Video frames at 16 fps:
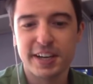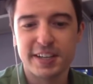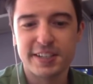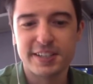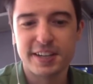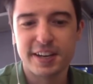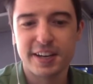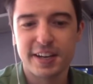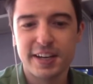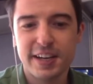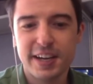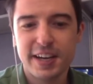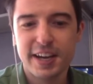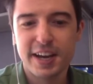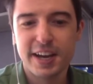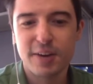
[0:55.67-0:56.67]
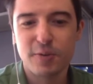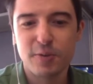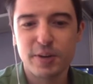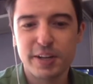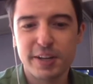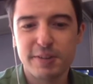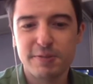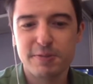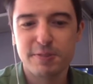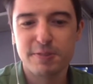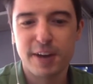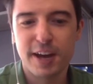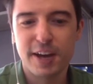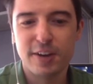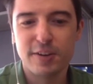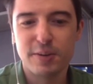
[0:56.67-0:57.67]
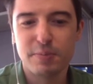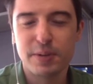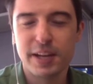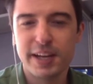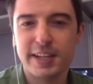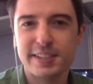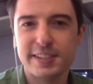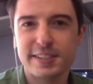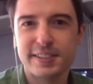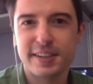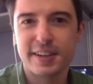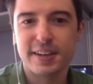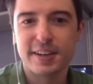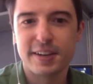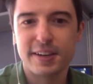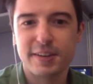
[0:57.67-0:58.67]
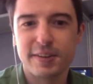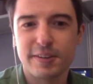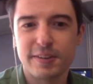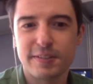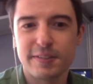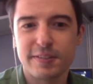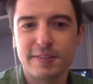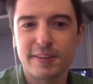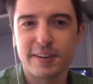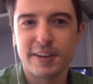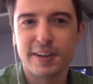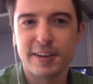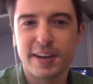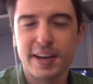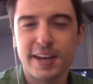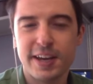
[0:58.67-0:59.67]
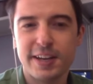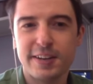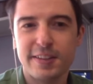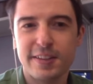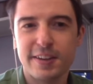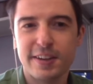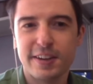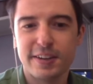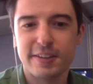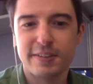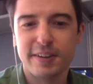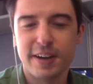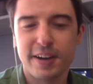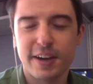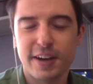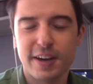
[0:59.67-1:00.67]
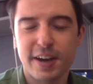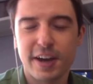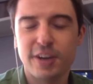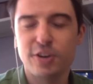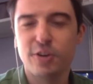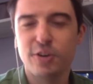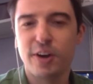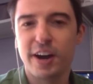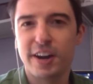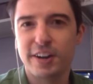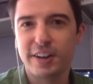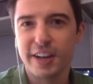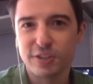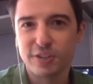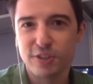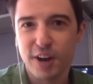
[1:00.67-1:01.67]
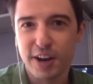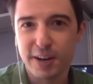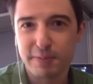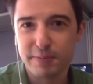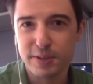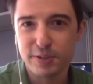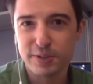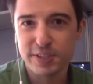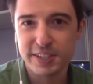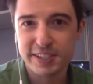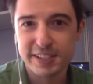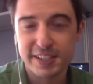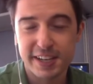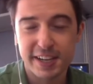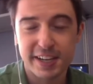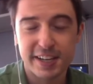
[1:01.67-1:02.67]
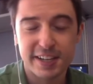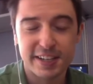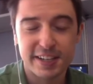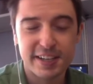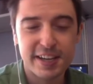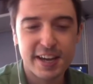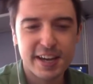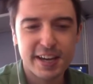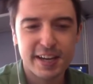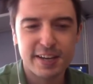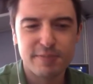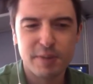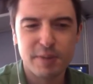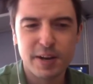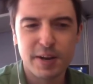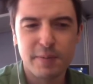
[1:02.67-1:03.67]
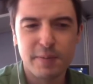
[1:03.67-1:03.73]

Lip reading: And I really found a place in the underground electronic music scene. And in